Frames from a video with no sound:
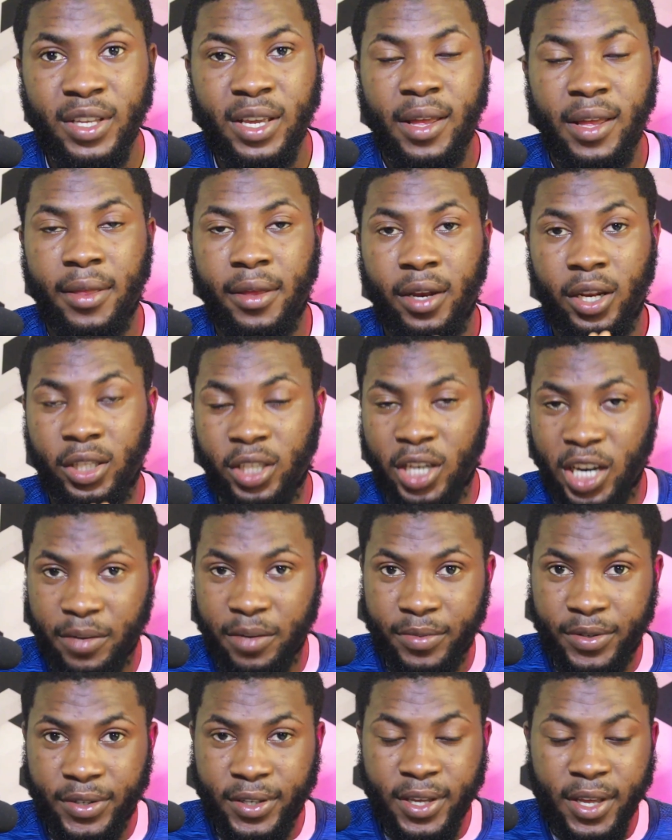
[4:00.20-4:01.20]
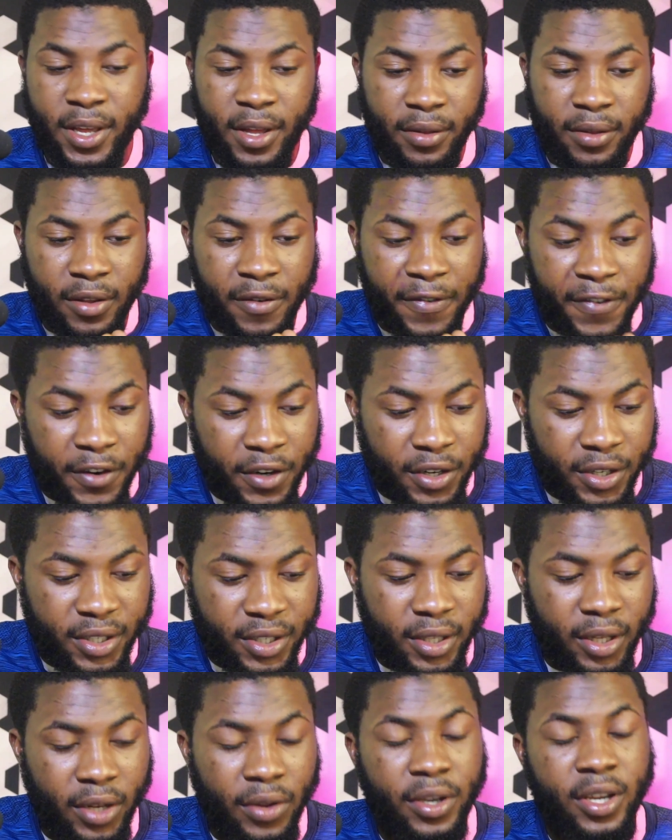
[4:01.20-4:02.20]
3 times. The first,
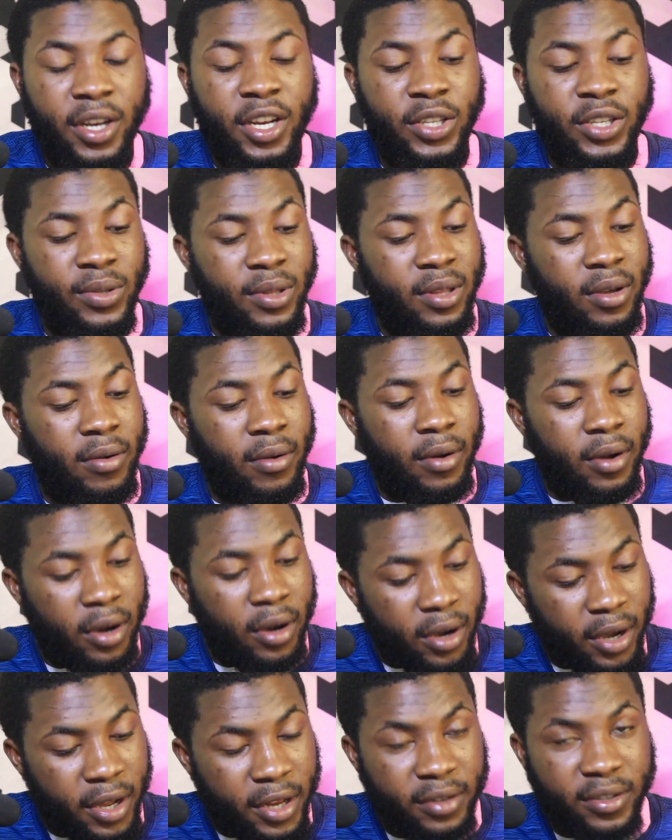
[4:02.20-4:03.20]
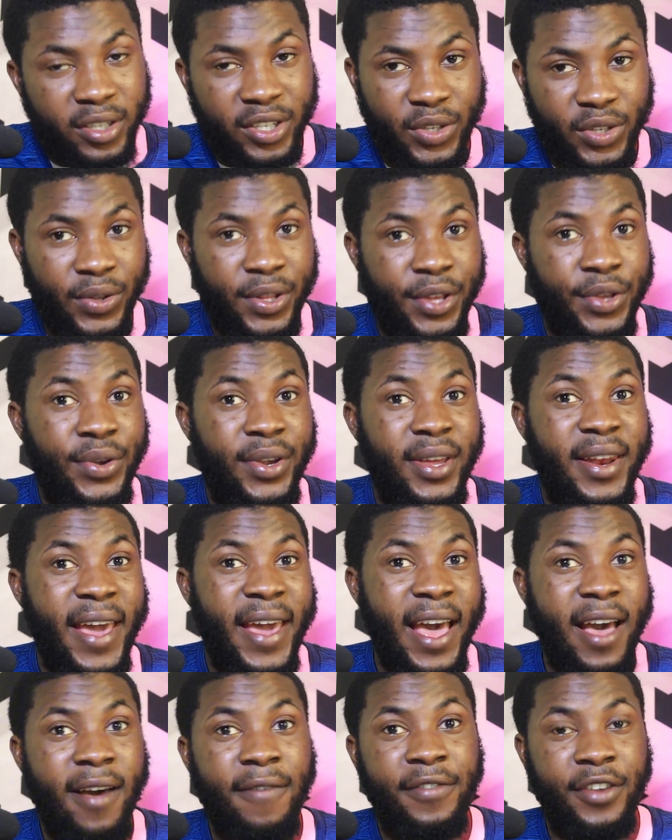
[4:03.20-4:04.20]
looking into the Quran so that you can have,